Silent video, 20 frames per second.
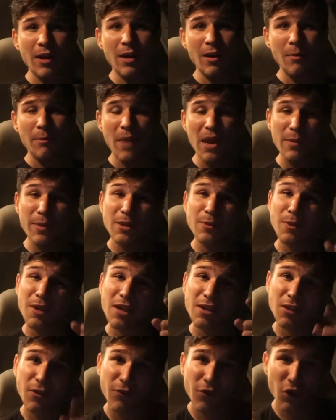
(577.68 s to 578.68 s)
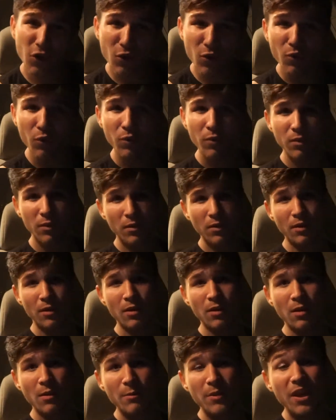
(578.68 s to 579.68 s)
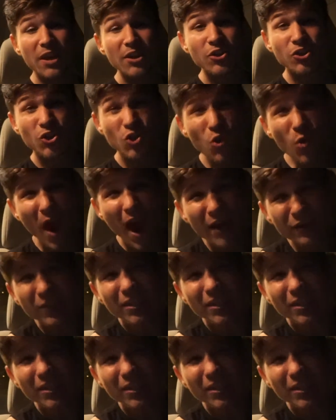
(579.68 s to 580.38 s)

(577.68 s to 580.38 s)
maybe it's because of you. Because you have to